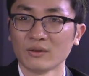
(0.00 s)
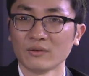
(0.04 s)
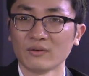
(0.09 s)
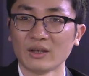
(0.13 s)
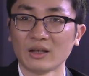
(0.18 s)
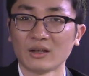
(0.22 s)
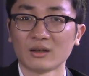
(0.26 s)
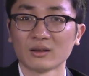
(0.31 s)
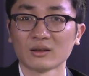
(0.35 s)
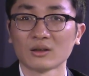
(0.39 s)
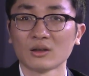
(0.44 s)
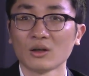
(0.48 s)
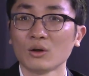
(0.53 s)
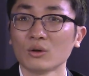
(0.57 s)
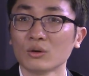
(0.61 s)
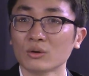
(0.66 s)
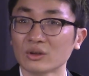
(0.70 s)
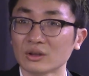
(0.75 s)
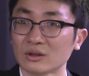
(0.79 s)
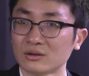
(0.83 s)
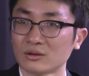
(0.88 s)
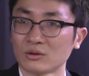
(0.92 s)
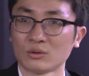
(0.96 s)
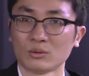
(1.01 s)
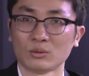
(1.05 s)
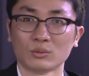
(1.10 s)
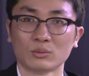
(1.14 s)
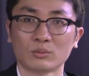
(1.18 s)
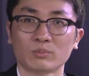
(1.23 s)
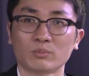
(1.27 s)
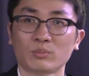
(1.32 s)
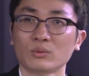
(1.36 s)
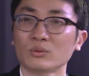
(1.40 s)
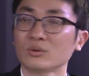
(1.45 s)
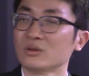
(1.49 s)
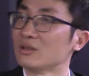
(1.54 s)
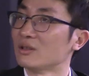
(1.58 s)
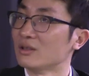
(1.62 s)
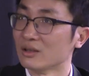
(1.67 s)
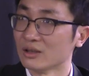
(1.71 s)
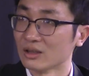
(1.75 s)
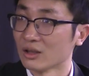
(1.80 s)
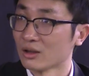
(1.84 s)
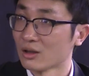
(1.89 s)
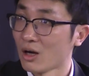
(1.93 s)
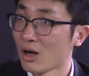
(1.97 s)
their goal is to boost the
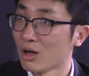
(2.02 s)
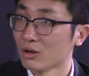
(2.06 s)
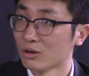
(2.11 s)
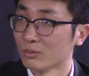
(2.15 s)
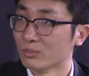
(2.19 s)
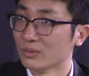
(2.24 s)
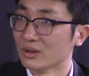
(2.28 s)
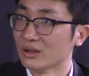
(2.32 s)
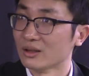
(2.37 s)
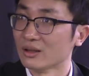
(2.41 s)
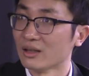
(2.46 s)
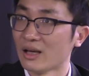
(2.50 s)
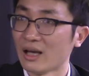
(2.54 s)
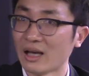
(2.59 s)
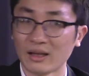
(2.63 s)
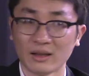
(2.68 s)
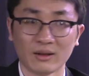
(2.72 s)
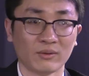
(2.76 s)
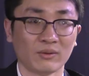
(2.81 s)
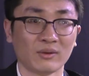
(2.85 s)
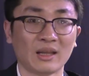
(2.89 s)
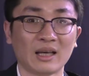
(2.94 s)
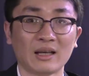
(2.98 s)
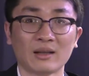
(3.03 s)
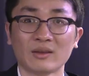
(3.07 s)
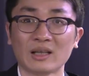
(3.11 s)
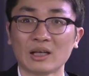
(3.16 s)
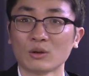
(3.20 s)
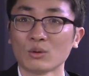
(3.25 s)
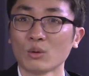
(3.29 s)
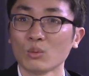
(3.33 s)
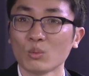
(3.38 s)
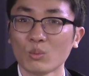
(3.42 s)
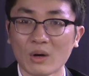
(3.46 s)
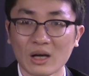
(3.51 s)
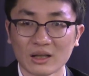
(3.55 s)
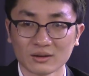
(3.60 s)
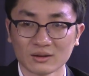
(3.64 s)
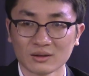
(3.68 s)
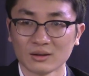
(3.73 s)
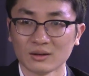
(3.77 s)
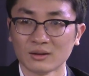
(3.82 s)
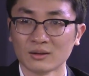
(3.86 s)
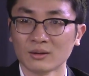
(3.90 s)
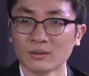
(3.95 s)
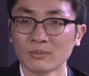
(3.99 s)
economy, and they, they don't want
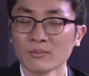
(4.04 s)
uh,